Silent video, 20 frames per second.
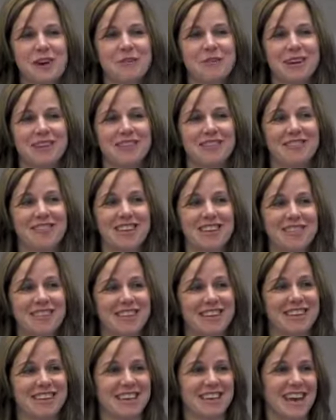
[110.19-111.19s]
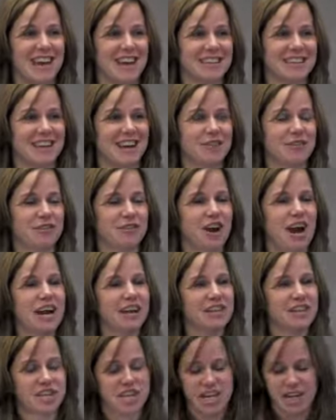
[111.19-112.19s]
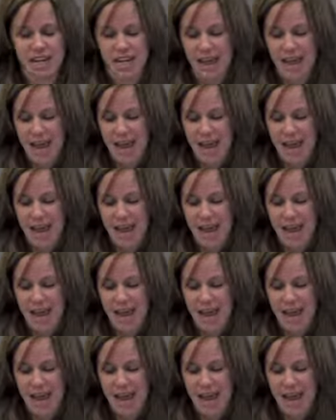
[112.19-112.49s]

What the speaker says: are resisting the get tough strategy.